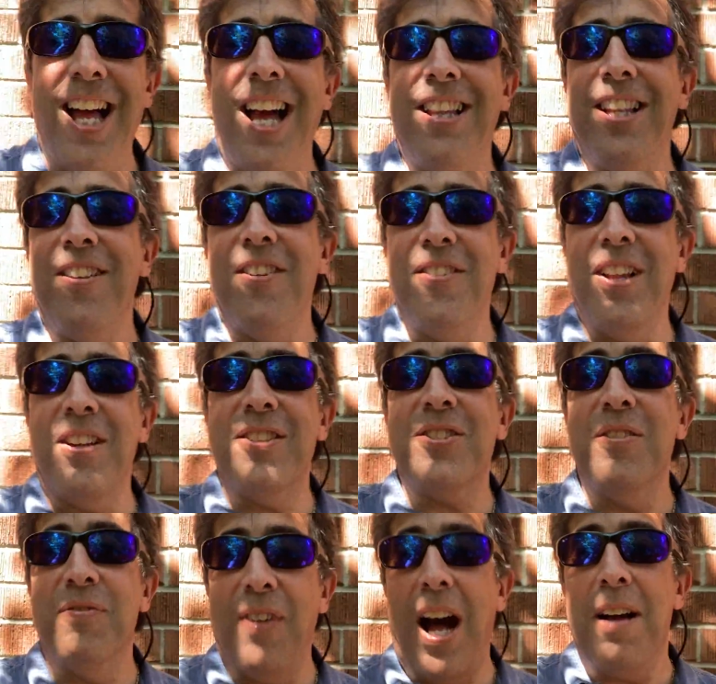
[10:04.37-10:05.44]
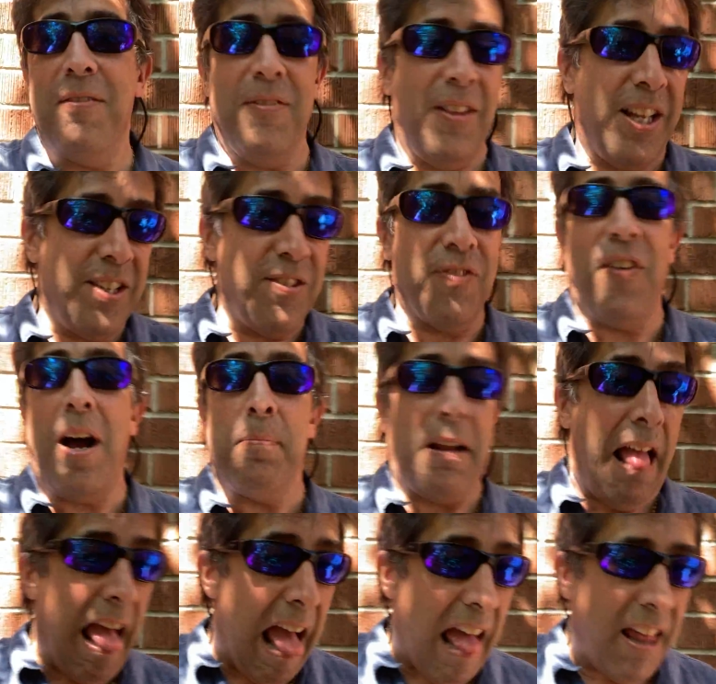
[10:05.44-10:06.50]
that. Like, he likes to like he's vomiting.
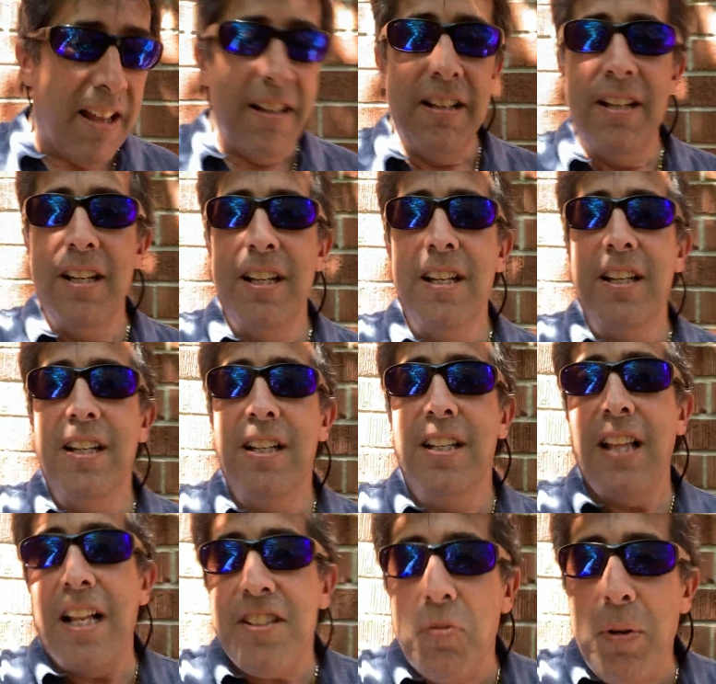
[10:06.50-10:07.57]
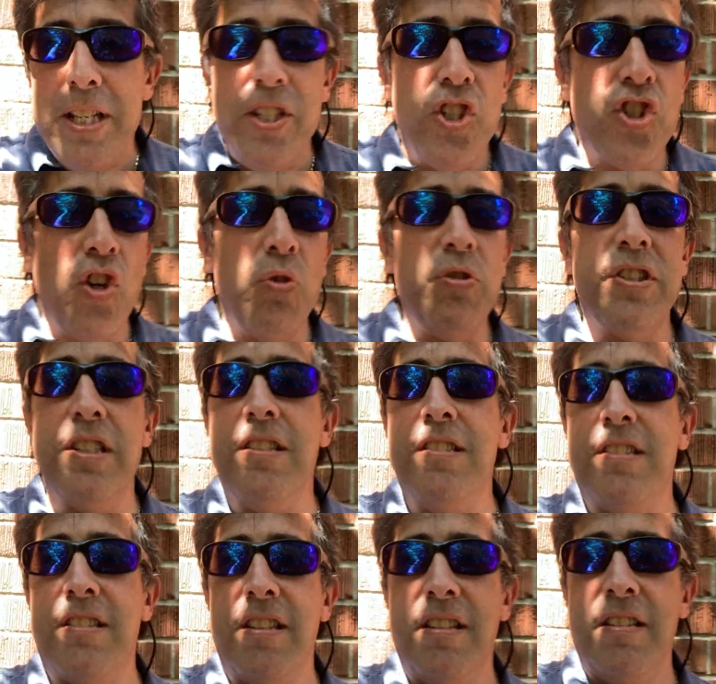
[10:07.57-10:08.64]
Ah. That's the way he shows
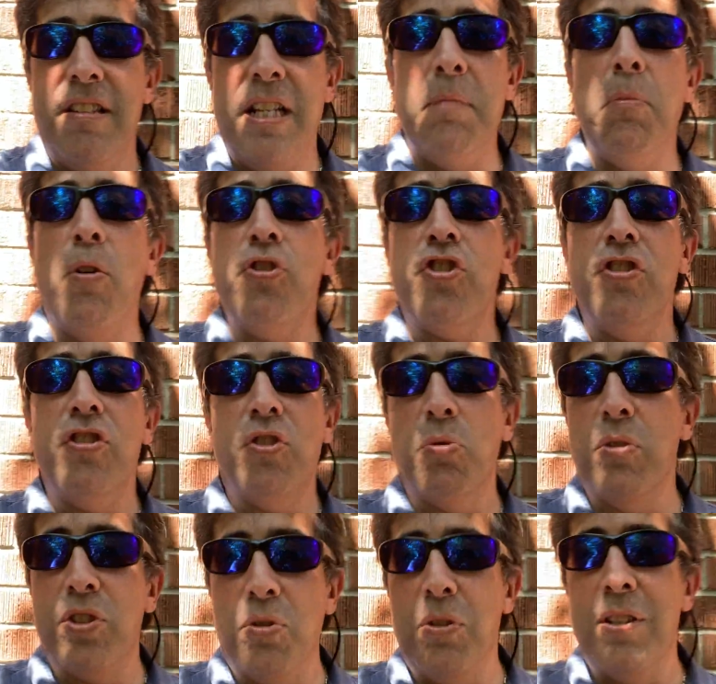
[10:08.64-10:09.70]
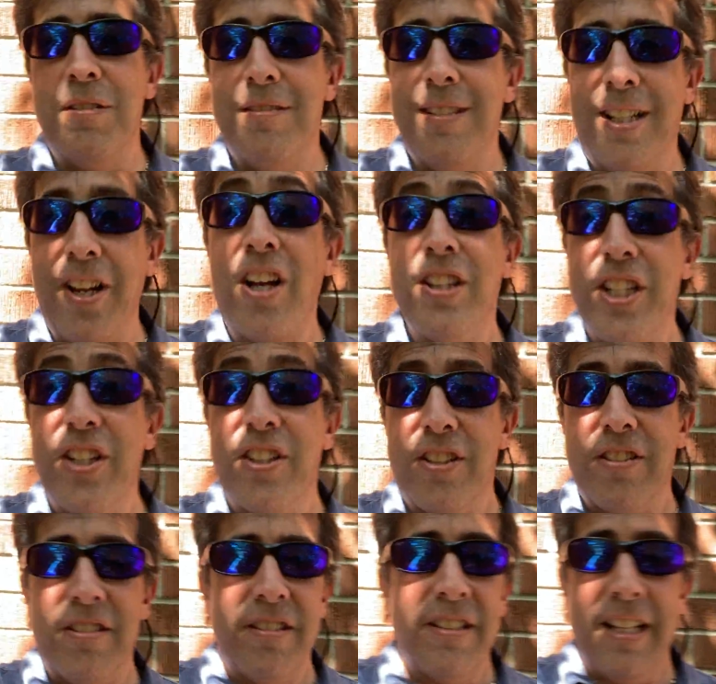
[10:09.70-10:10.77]
his emotion to an ugly
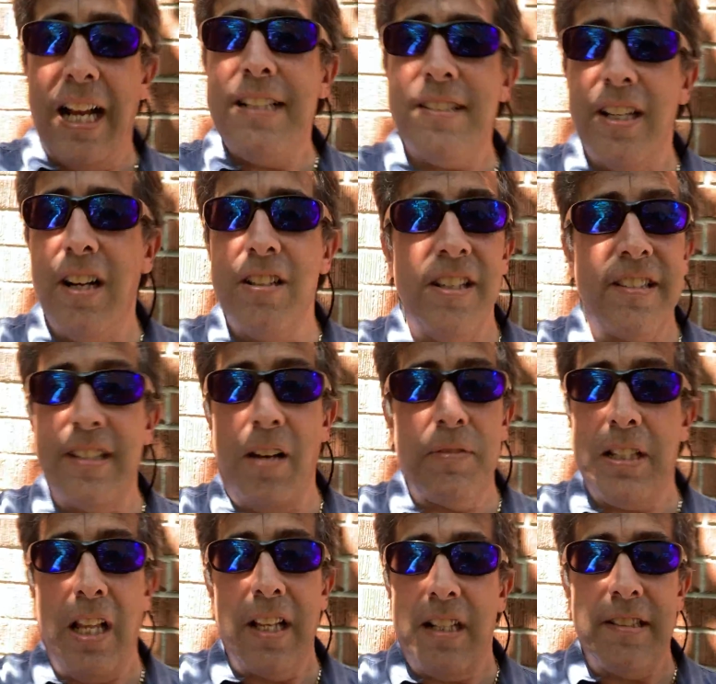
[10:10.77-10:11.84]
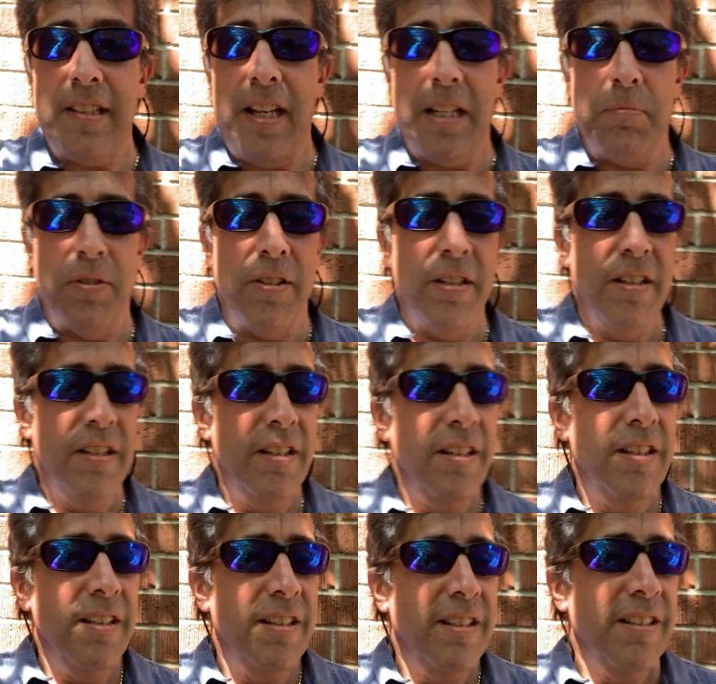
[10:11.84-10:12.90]
girl. Can I say ugly? Because I don't know what the hell I can say anymore.
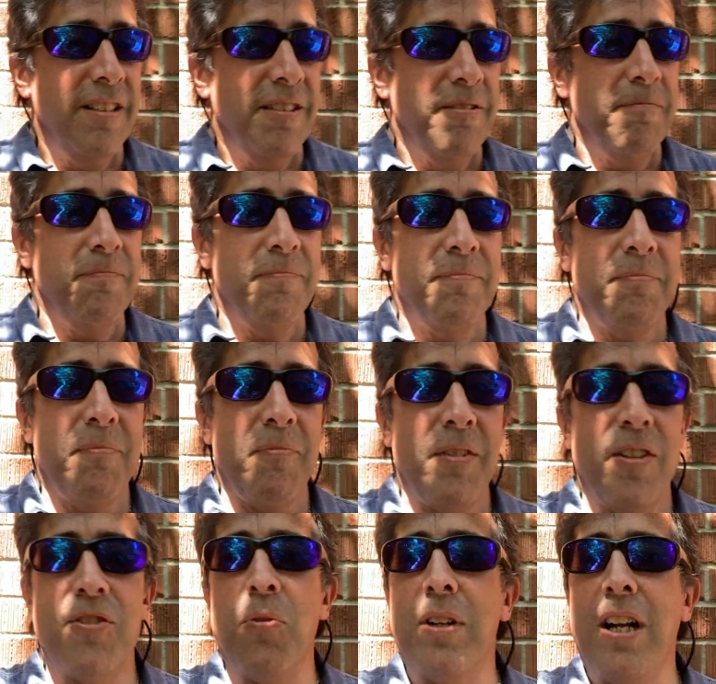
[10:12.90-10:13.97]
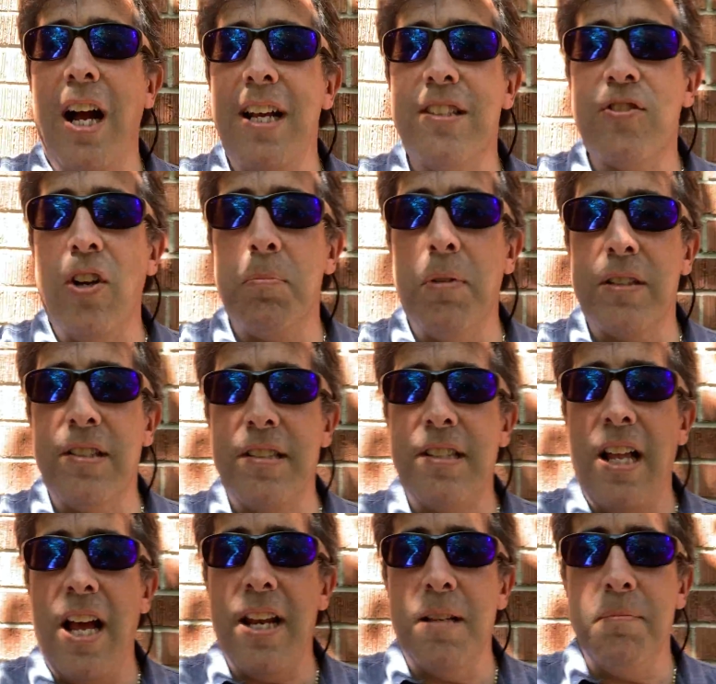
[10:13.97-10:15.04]
So a guy at Starbucks says to
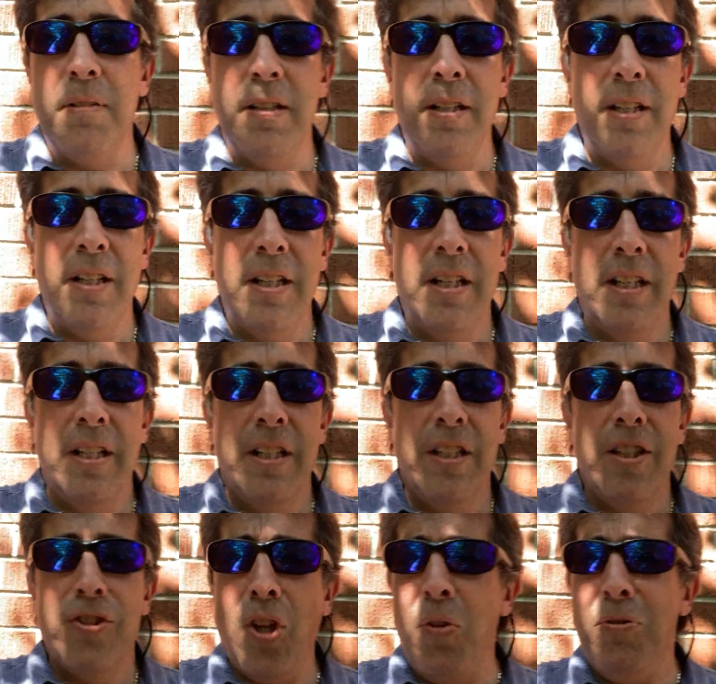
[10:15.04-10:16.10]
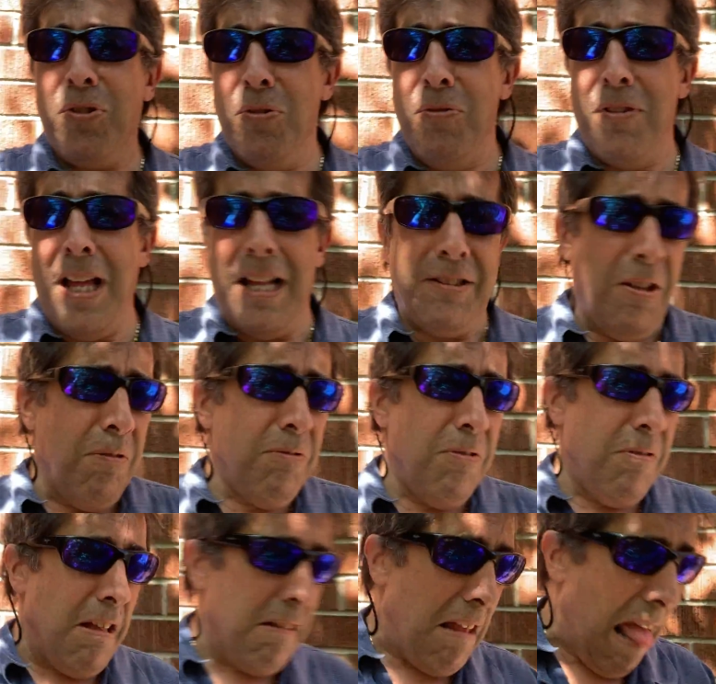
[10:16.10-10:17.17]
Adam, don't do that. Don't do
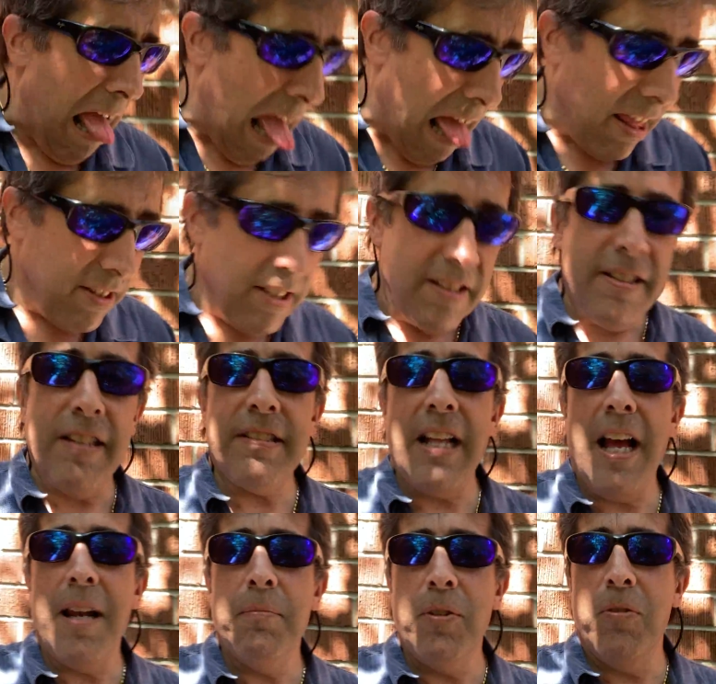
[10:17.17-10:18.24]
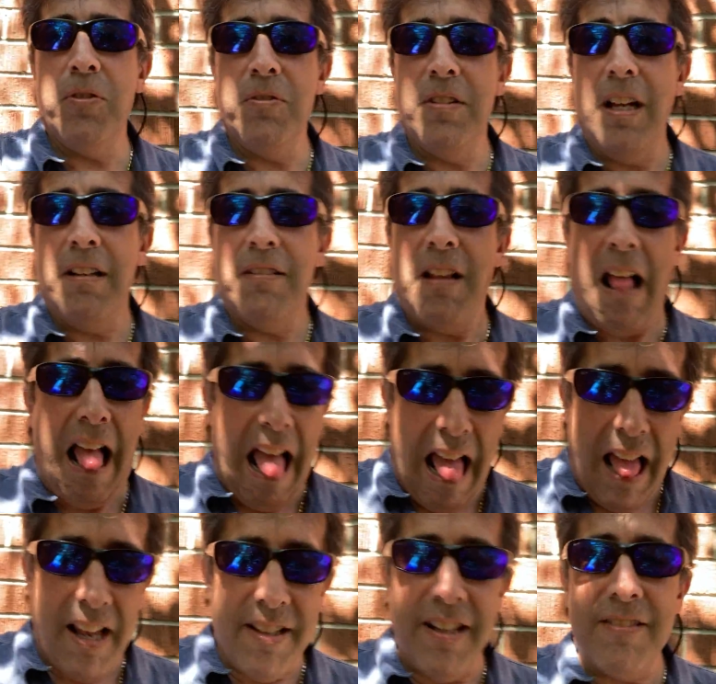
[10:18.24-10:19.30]
that. Ah. He says to Adam, don't do that. Ah.
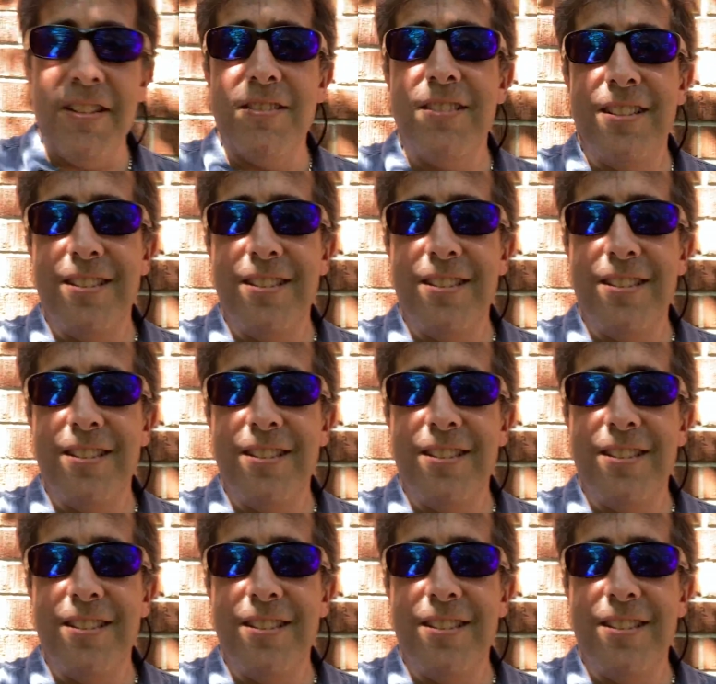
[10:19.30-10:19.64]
That.